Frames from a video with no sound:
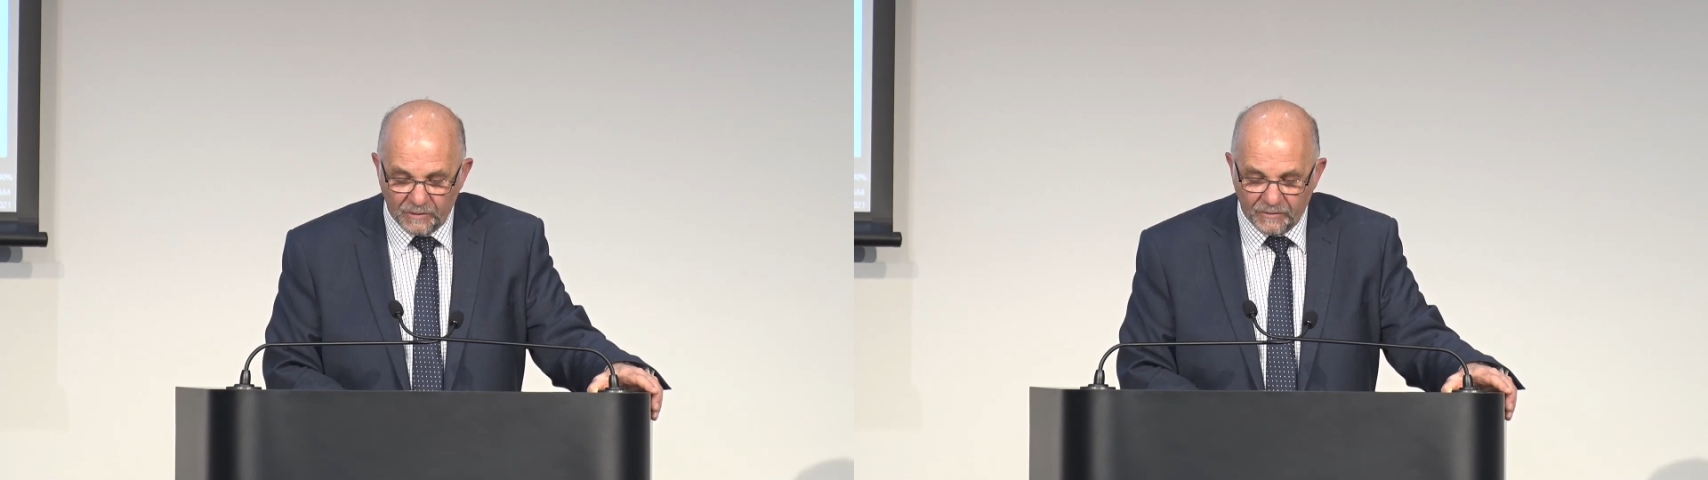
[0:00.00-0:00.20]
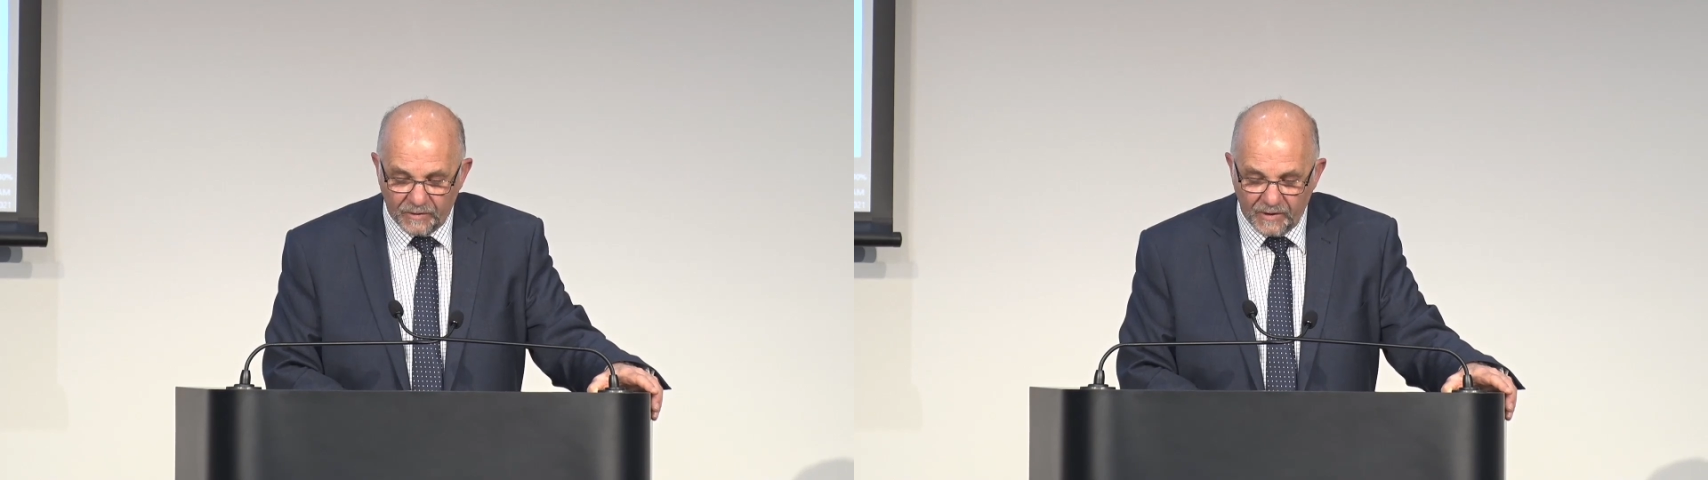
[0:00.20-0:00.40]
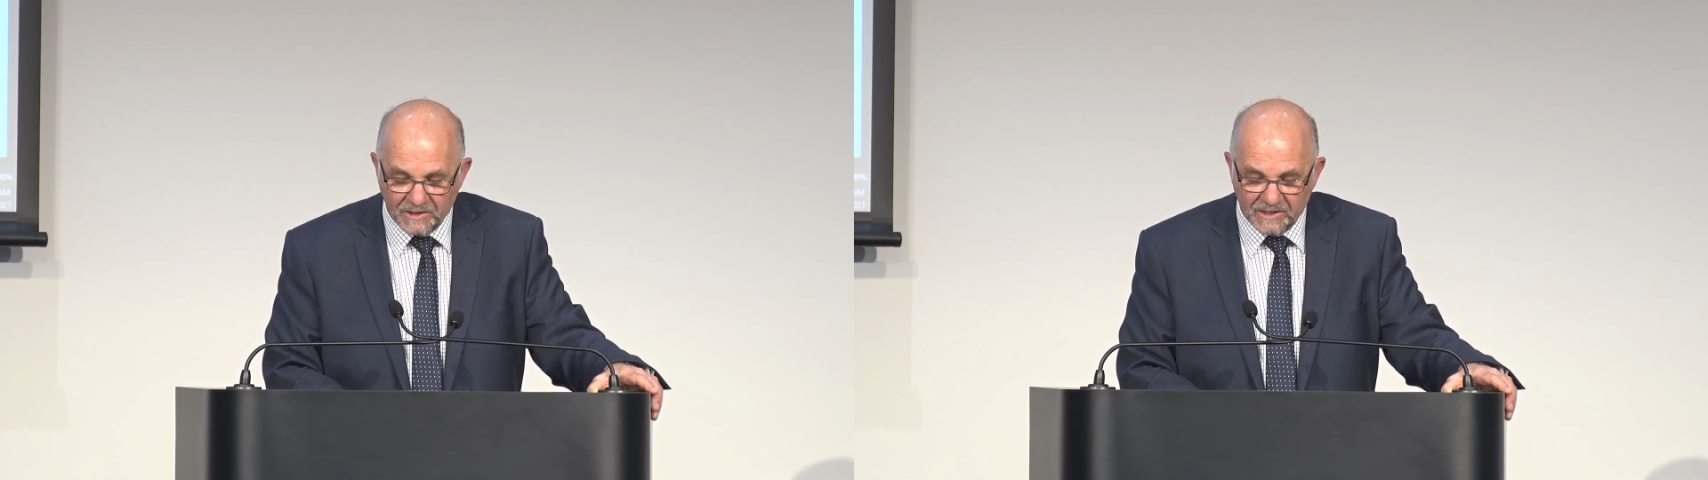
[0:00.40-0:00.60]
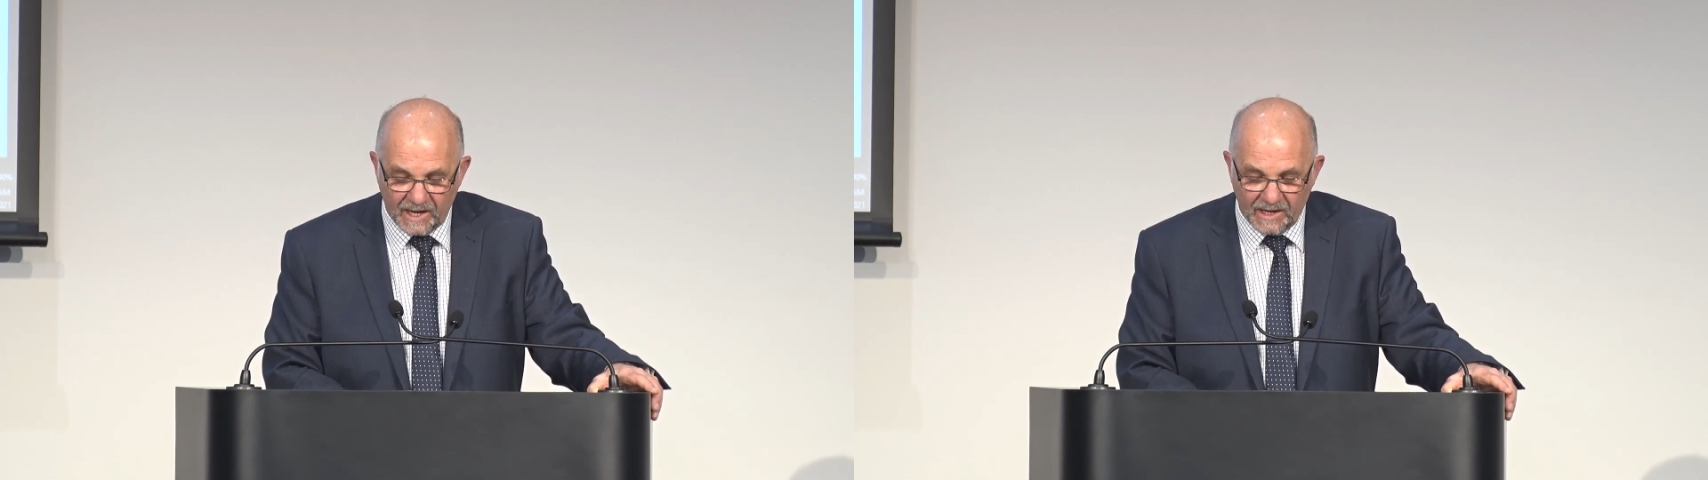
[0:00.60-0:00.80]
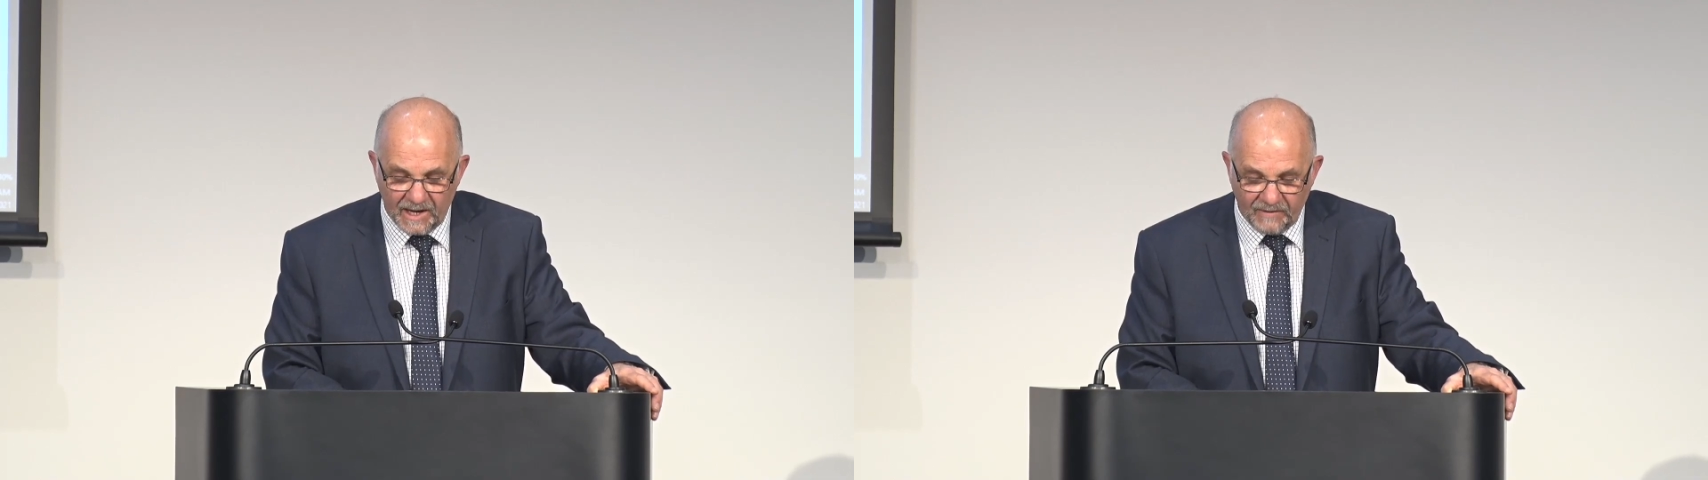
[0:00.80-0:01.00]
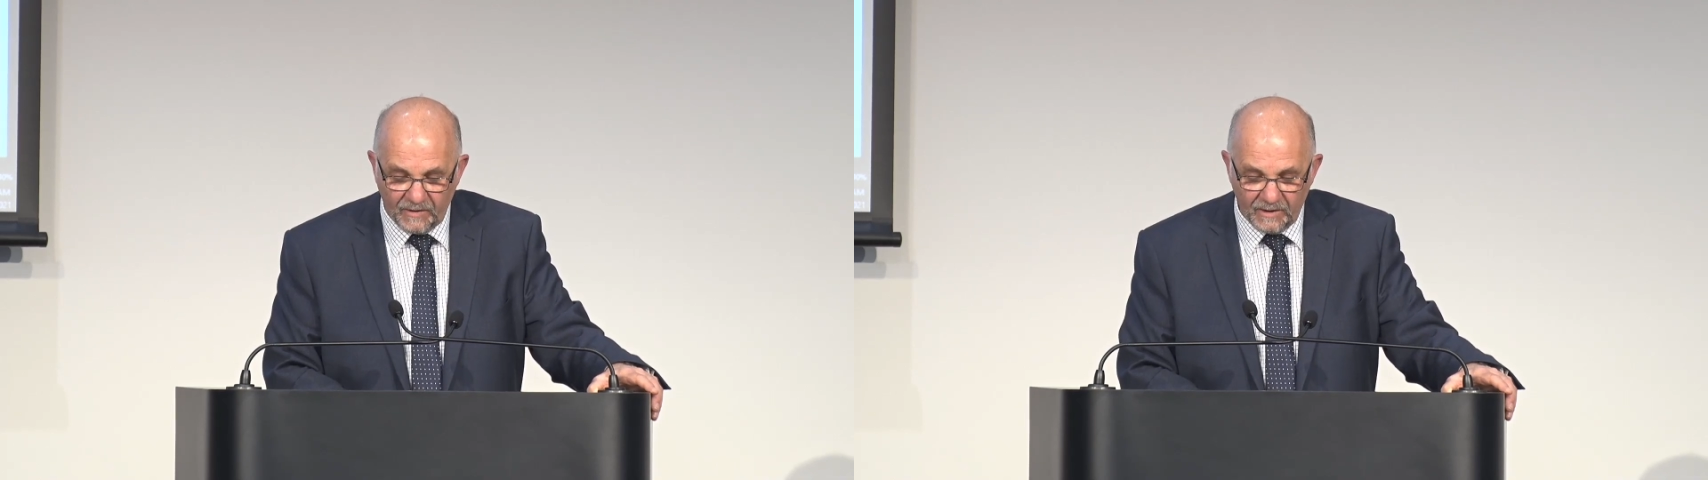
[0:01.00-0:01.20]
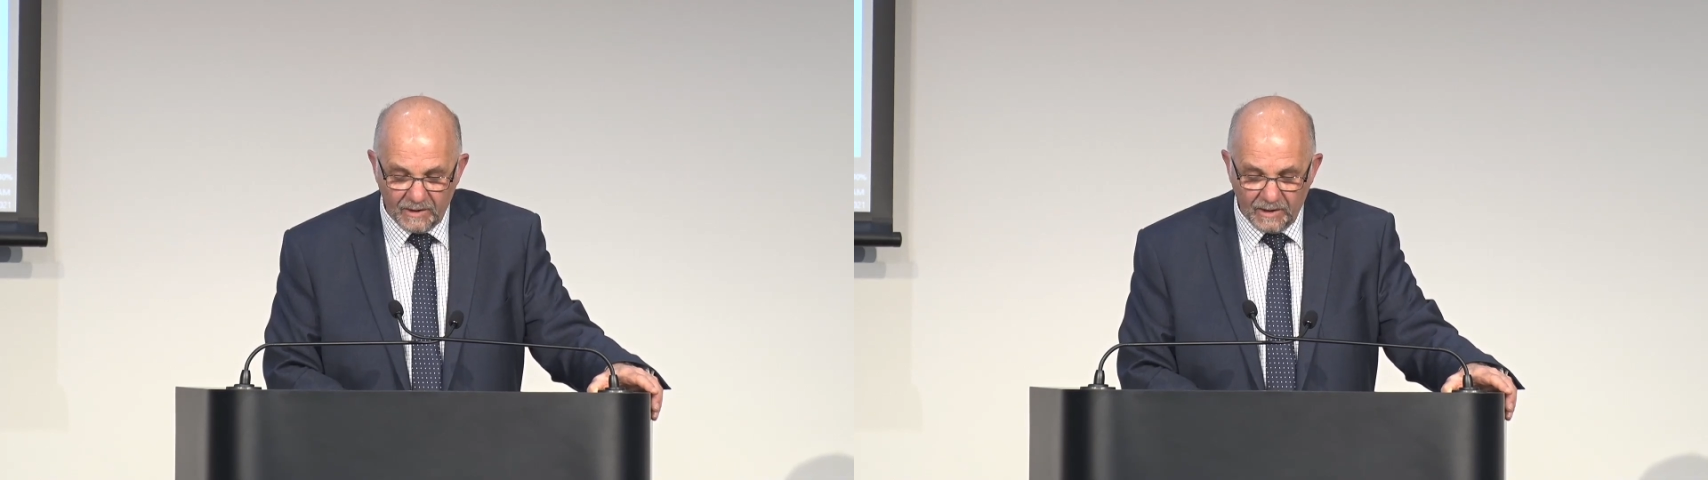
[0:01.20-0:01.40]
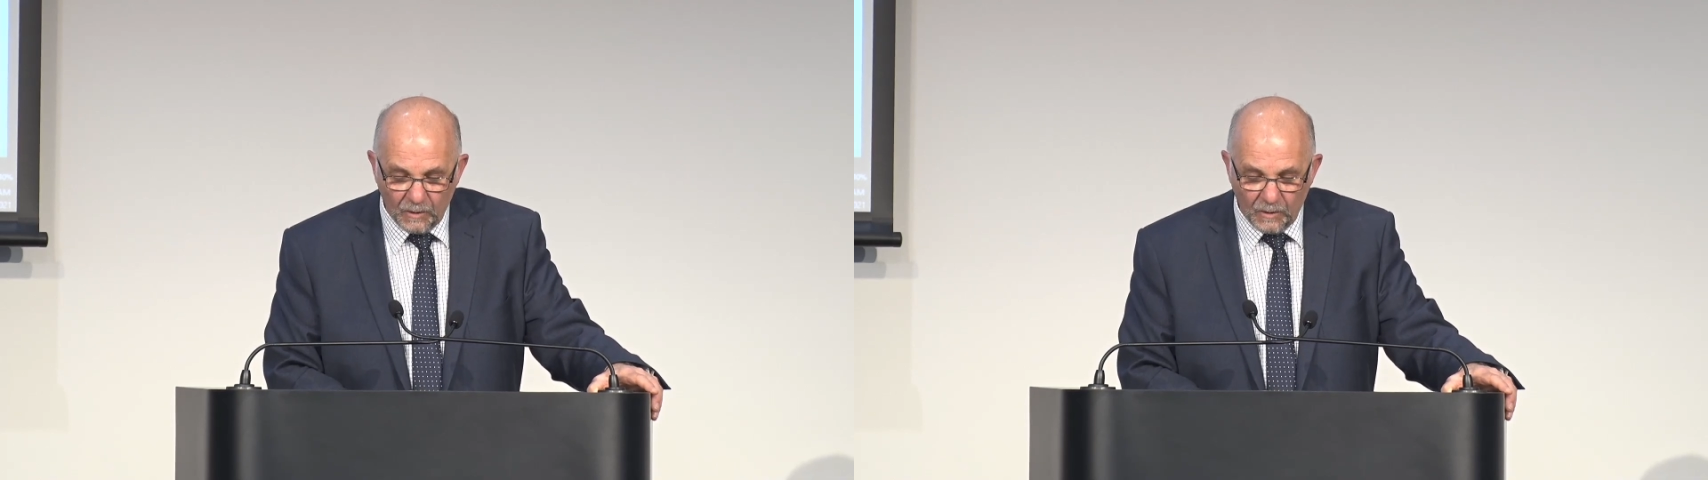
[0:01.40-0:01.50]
of the things, can never,